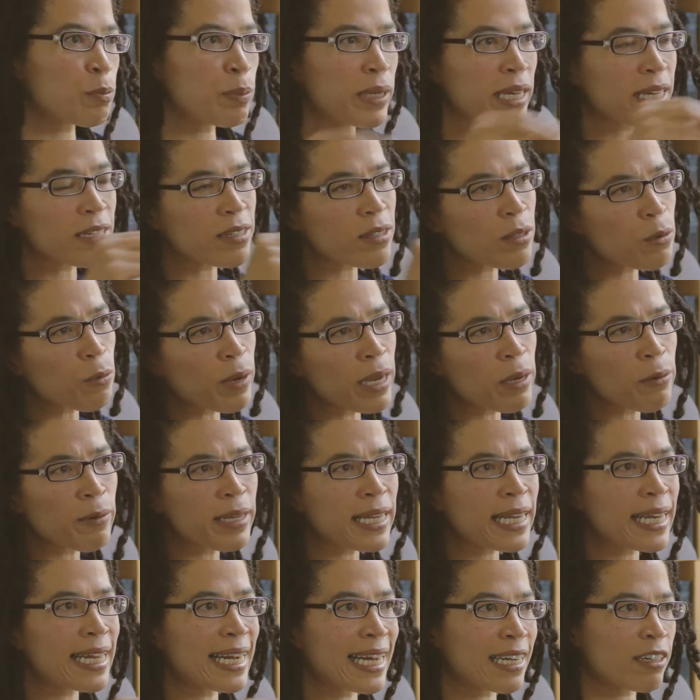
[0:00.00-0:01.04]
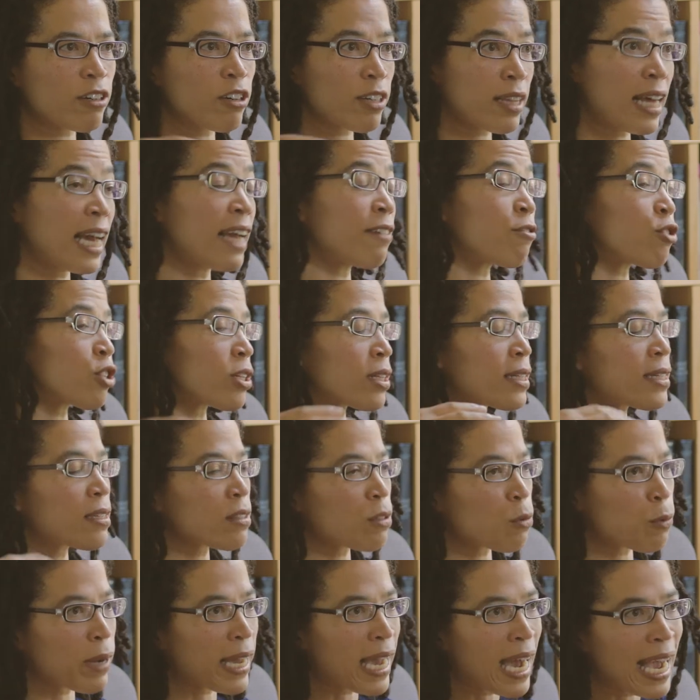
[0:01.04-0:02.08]
Because the way we connect our lives, or at least
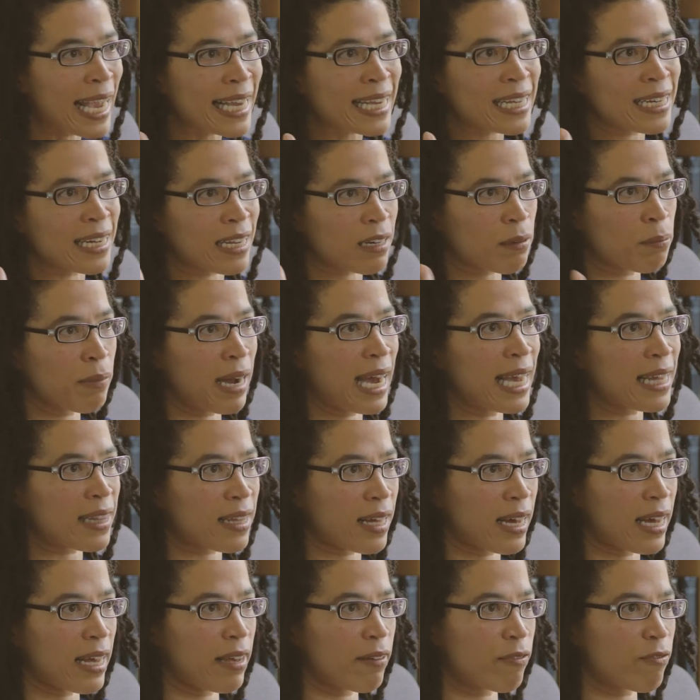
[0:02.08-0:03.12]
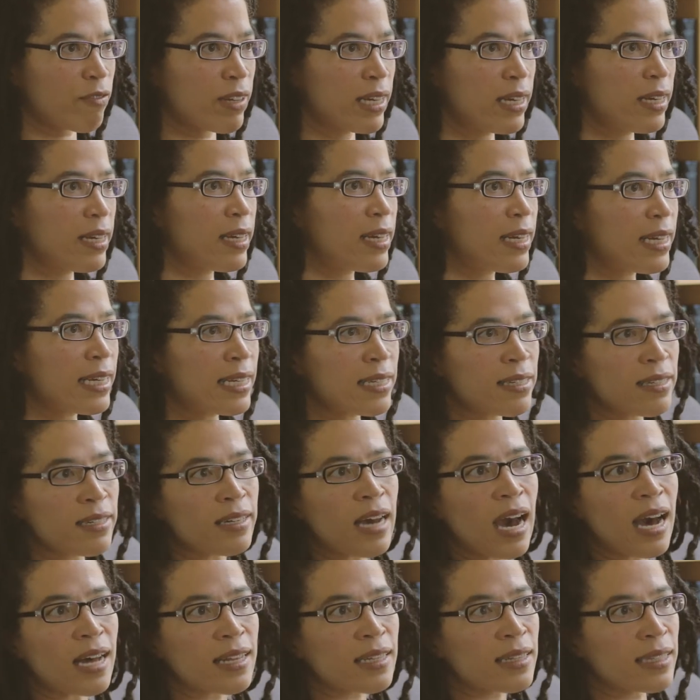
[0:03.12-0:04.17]
the way I connect my life, is
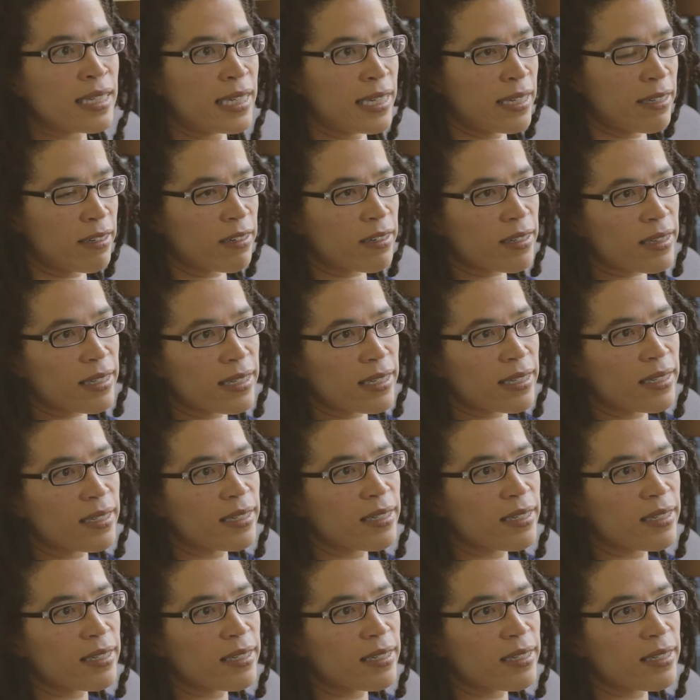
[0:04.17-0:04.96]
not linearly.